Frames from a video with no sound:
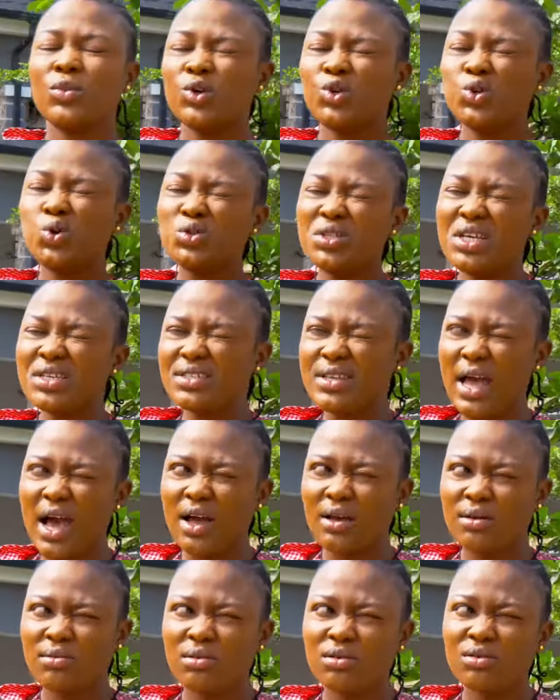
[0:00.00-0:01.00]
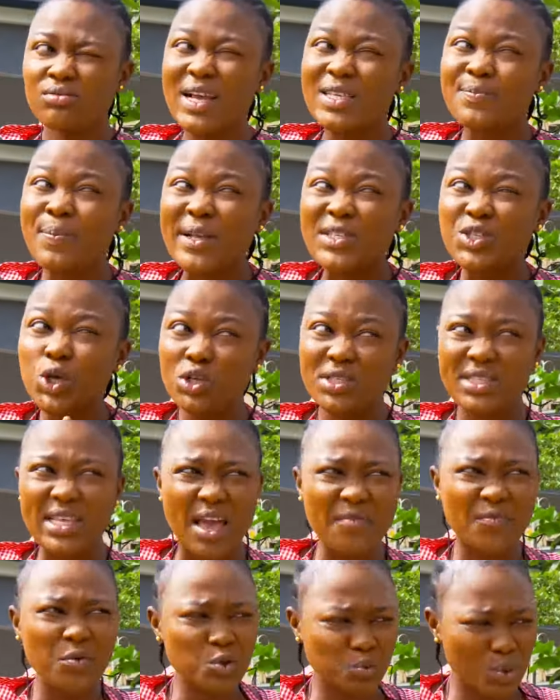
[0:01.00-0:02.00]
Eunice, respect
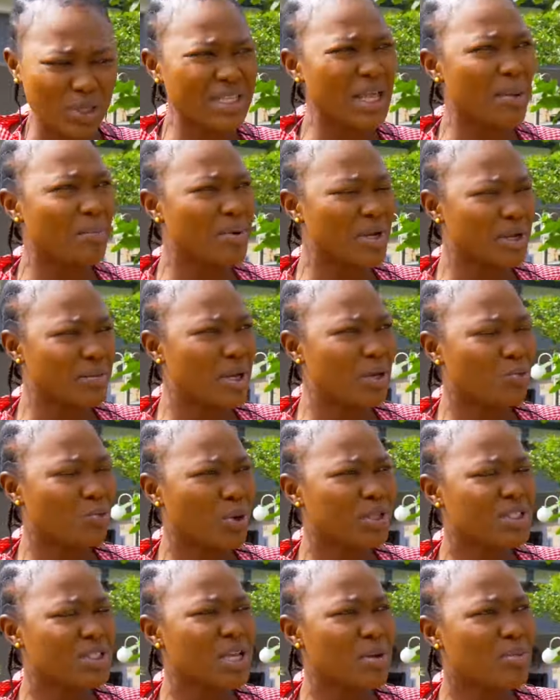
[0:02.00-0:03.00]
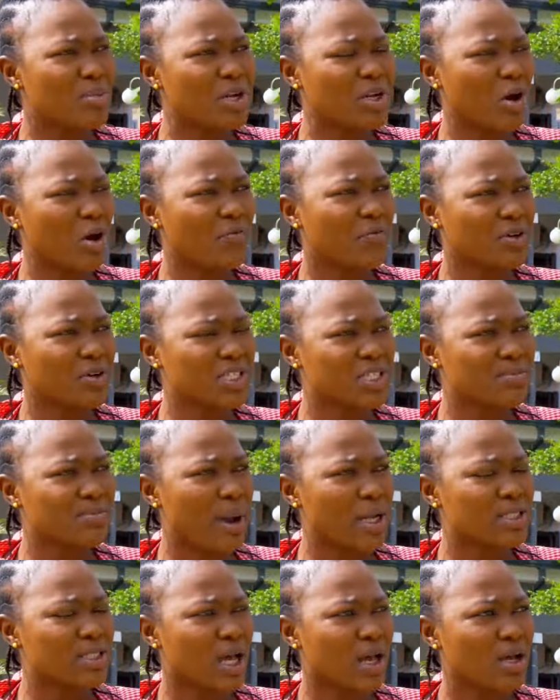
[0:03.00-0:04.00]
yourself. When they bring me, when they bring love for this
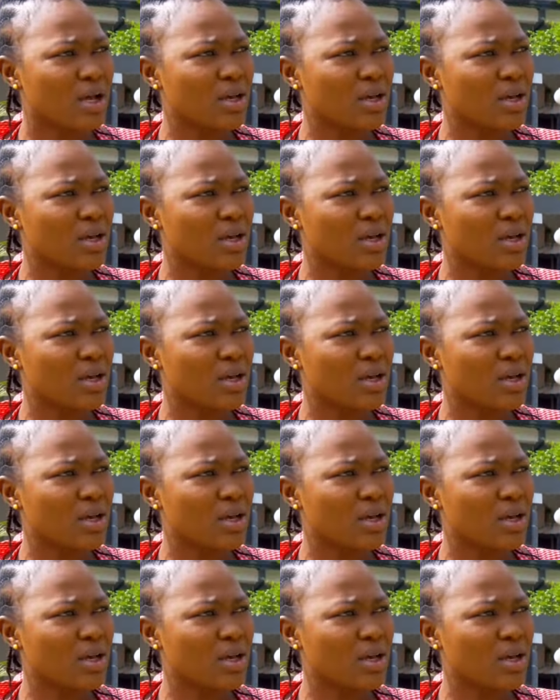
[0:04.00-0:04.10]
matter,